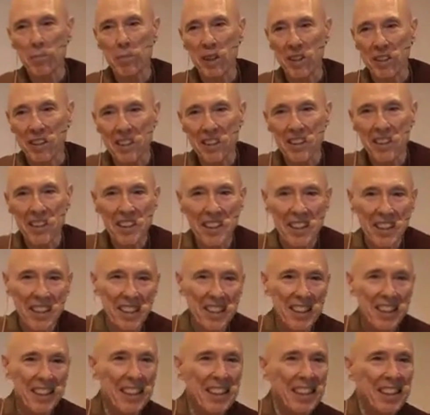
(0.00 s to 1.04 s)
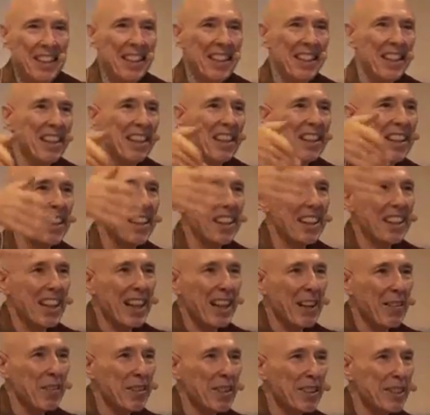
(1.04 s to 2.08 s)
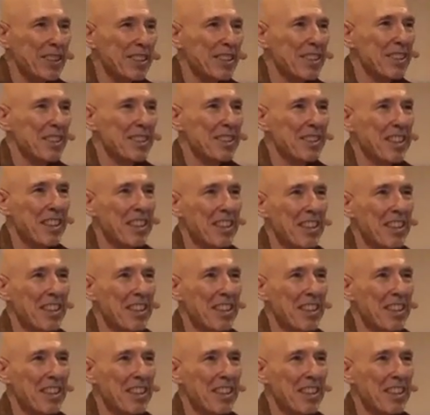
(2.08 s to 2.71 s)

but I have this,